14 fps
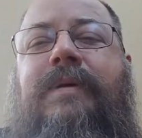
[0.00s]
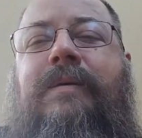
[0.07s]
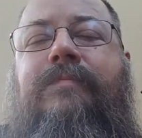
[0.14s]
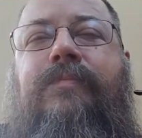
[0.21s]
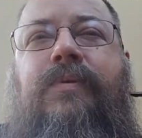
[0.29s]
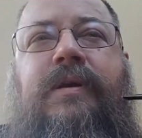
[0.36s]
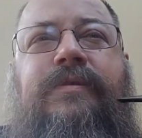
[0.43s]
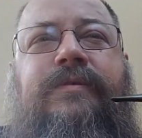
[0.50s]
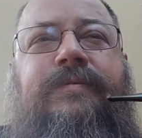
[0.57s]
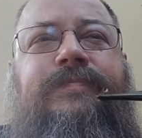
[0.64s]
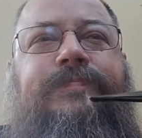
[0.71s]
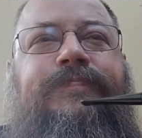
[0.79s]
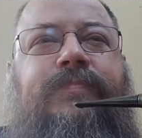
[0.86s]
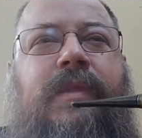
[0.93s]
my brother,
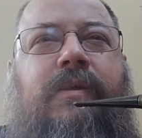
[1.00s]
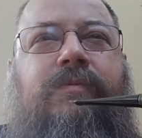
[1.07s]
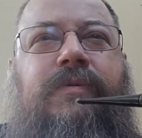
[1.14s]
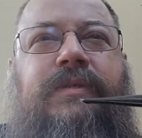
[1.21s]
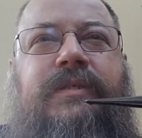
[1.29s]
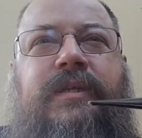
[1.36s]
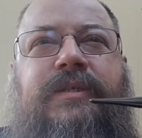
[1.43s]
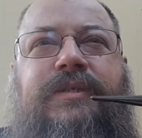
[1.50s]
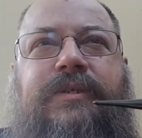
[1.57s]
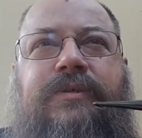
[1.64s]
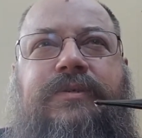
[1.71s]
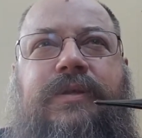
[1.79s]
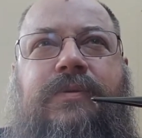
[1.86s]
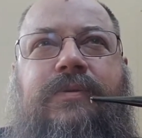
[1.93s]
who was 6
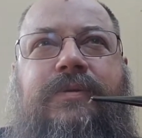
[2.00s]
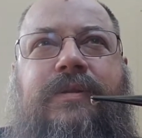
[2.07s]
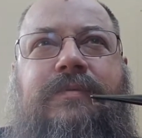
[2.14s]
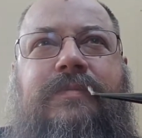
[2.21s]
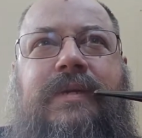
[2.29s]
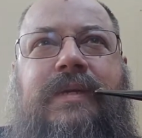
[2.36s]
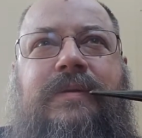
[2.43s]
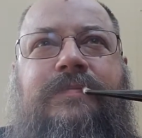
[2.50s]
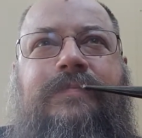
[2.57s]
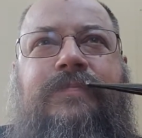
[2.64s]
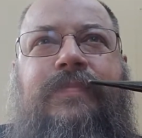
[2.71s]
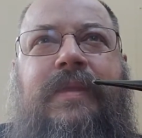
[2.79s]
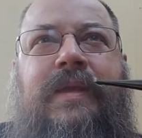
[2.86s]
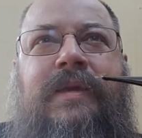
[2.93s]
years older than me,
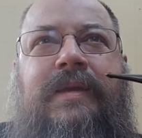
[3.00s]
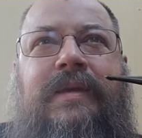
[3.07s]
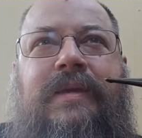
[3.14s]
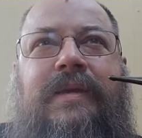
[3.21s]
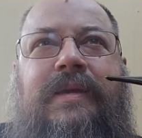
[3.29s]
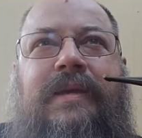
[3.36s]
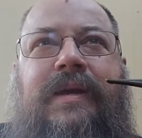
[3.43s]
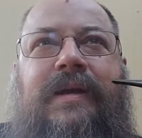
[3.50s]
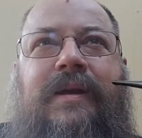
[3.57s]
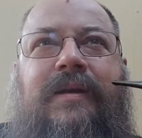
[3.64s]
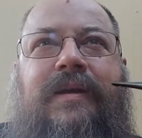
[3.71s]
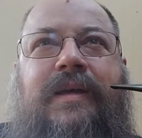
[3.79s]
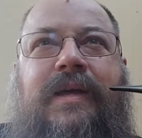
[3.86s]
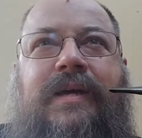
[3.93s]
and our
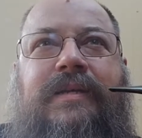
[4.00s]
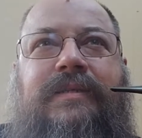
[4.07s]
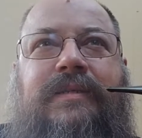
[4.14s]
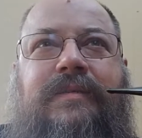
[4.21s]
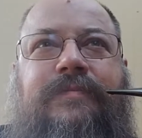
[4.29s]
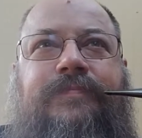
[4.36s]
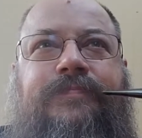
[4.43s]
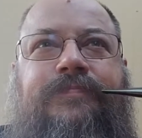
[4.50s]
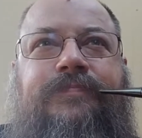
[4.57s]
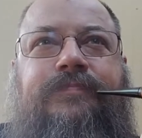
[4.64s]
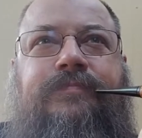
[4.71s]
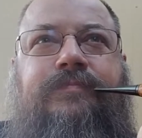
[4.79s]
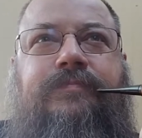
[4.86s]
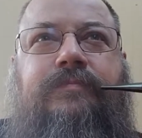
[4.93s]
cousin,
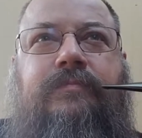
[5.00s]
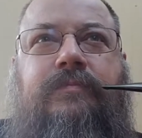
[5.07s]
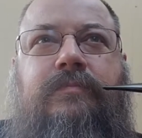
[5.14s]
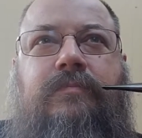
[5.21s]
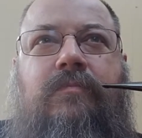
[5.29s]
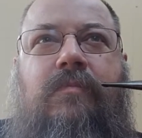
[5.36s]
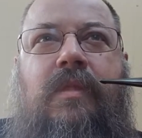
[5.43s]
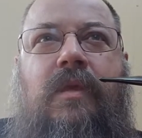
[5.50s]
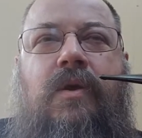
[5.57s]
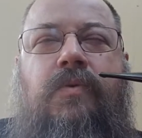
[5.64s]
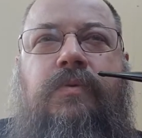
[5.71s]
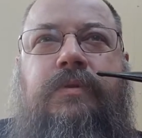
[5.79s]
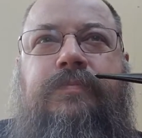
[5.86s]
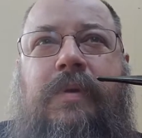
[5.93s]
who
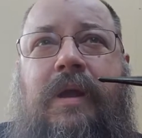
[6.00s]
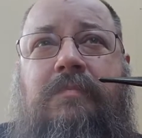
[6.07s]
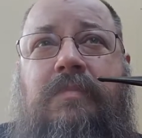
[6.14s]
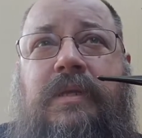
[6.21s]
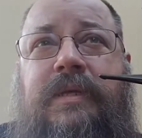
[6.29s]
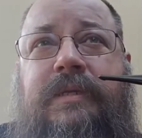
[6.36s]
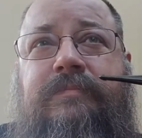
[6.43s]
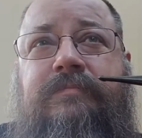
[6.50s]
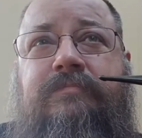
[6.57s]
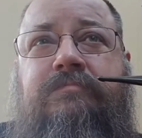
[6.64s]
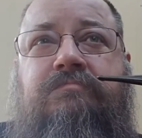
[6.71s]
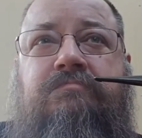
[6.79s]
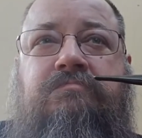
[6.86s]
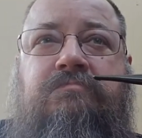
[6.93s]
was probably
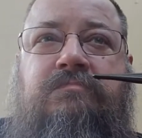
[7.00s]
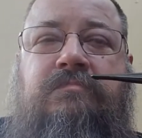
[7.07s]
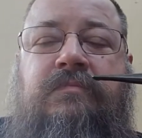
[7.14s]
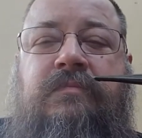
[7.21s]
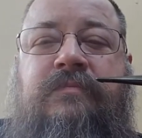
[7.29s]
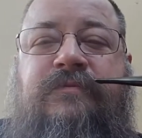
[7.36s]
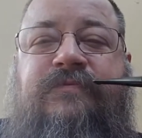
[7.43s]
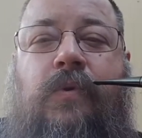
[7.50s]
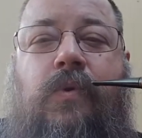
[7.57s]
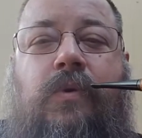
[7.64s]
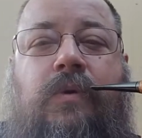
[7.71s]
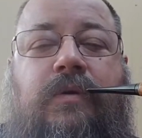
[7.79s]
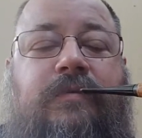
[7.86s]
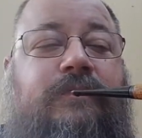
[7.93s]
4
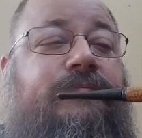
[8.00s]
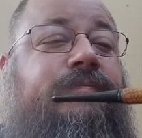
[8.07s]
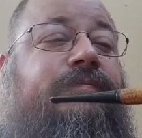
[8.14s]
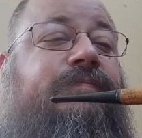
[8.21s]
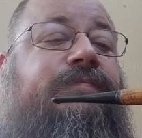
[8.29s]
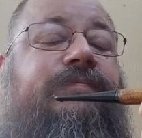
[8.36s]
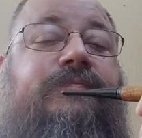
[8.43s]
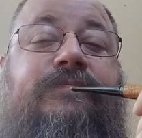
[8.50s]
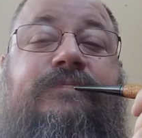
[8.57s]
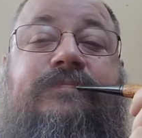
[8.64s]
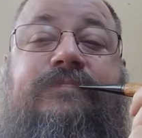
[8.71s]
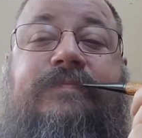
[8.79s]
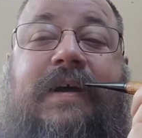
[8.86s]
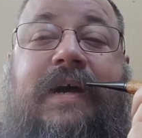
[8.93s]
or
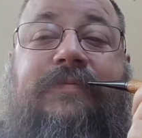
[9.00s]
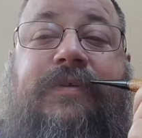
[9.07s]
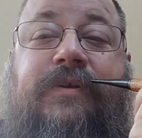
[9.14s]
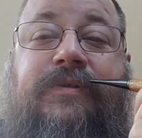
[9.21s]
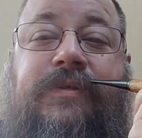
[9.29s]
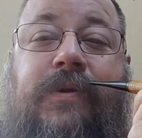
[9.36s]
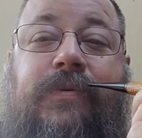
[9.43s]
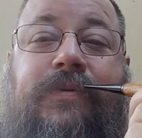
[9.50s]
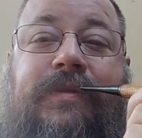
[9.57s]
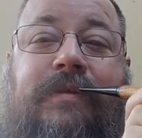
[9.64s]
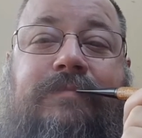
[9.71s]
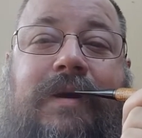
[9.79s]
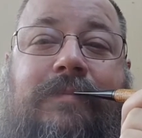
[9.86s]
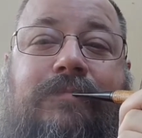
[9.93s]
5 years older
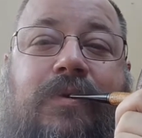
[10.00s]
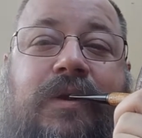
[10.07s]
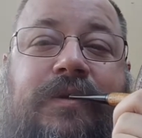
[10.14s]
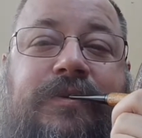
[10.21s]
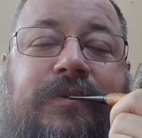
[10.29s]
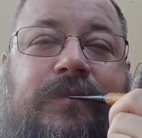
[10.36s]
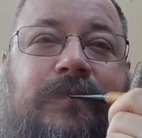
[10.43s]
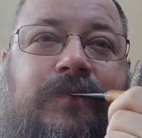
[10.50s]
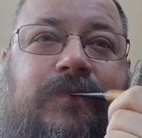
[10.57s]
than my brother.